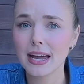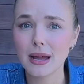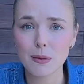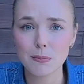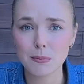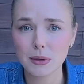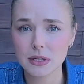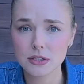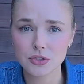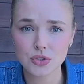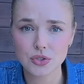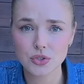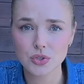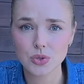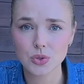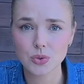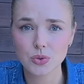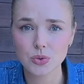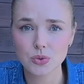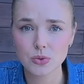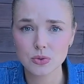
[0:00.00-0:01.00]
a bunch of
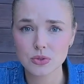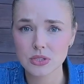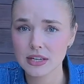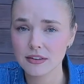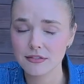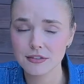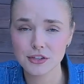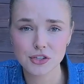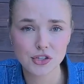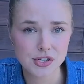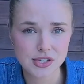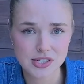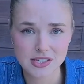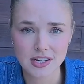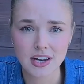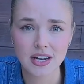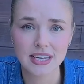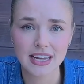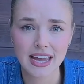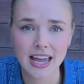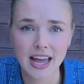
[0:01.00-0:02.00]
tools if you're just
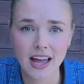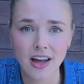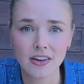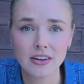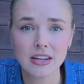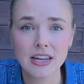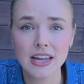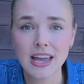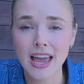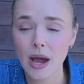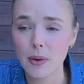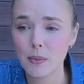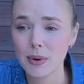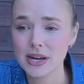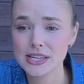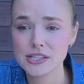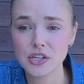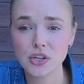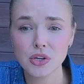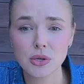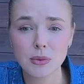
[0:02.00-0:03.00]
starting out, and ways
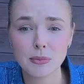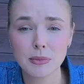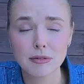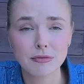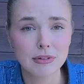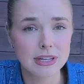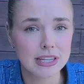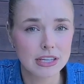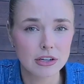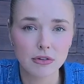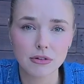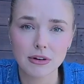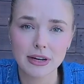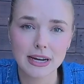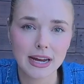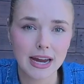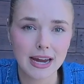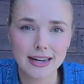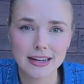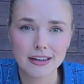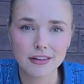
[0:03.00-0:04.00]
that you can be really
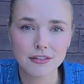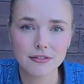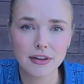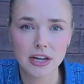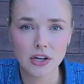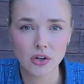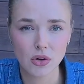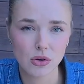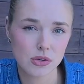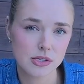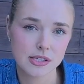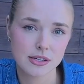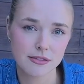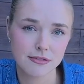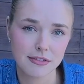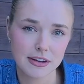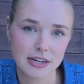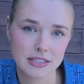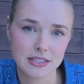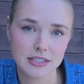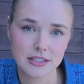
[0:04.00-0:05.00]
creative and cost
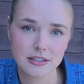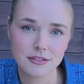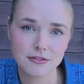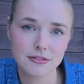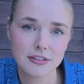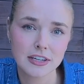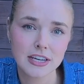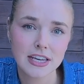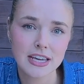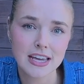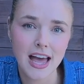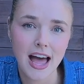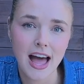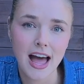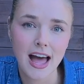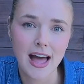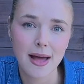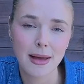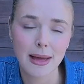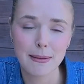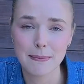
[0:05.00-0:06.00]
effective
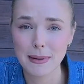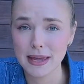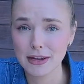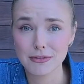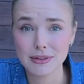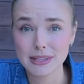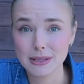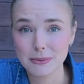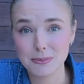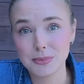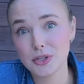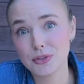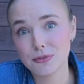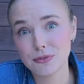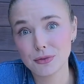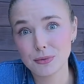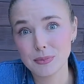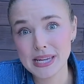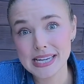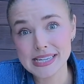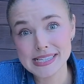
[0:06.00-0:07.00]
and make really beautiful
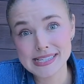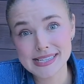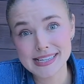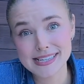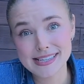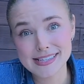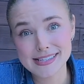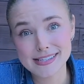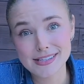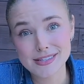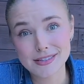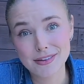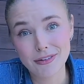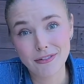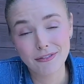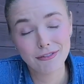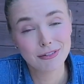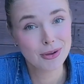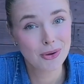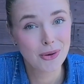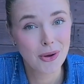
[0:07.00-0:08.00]
pieces
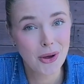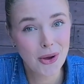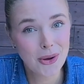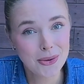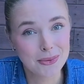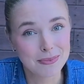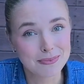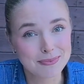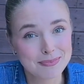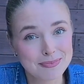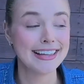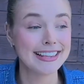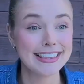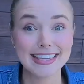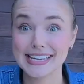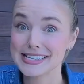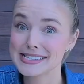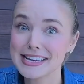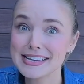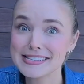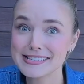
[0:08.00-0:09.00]
for your home.
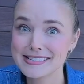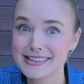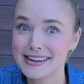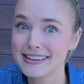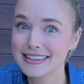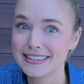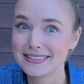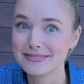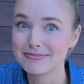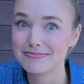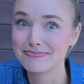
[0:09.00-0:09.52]
Let's get started.